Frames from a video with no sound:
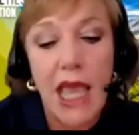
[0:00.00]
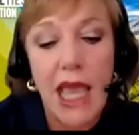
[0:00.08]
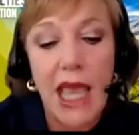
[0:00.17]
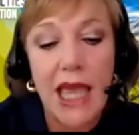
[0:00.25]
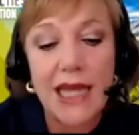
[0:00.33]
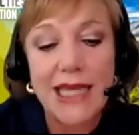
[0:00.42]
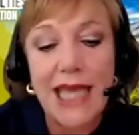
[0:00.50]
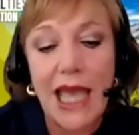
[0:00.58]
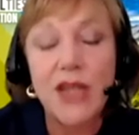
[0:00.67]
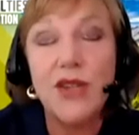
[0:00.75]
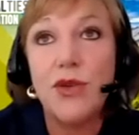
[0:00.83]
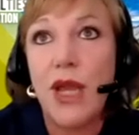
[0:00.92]
And
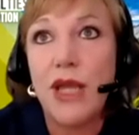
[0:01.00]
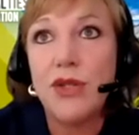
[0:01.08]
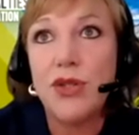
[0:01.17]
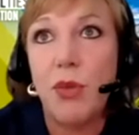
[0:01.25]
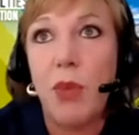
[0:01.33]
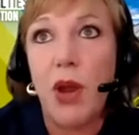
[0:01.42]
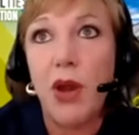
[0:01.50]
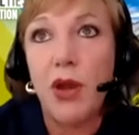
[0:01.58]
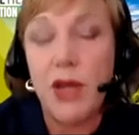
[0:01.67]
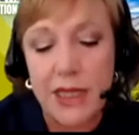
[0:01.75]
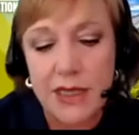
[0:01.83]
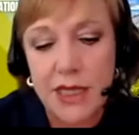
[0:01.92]
Kakadu National
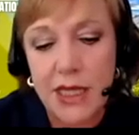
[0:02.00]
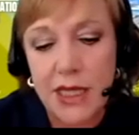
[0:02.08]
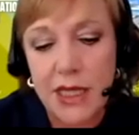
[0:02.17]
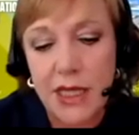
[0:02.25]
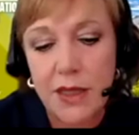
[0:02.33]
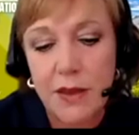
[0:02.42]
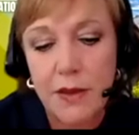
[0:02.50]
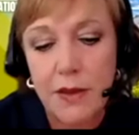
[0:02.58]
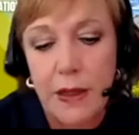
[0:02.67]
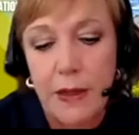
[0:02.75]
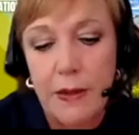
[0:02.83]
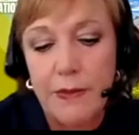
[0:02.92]
Park is in the
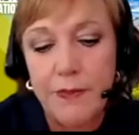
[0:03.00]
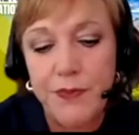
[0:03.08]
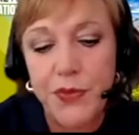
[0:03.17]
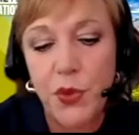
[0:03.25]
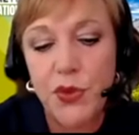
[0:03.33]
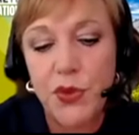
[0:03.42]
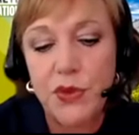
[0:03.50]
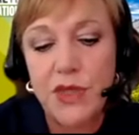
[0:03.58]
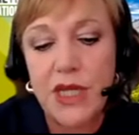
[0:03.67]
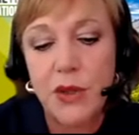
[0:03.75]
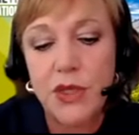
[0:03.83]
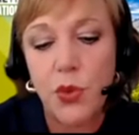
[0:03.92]
uh, Northern
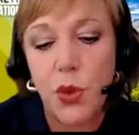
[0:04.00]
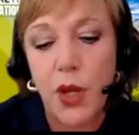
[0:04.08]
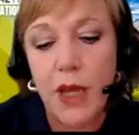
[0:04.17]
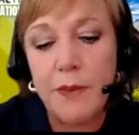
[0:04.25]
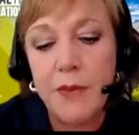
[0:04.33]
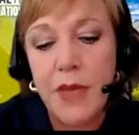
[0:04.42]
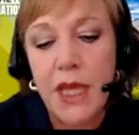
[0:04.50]
Territory,